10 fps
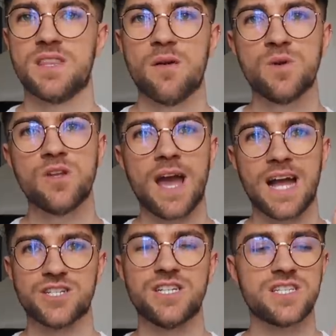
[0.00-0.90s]
But then when you
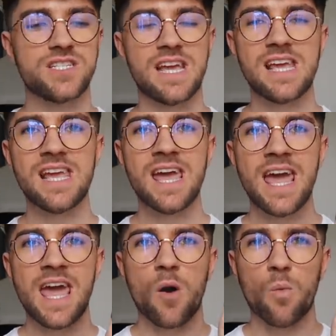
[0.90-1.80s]
actually see
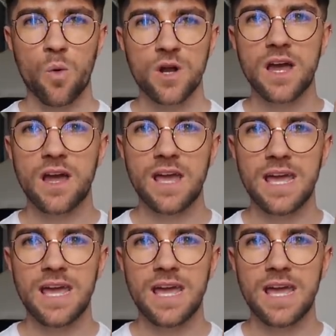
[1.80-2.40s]
what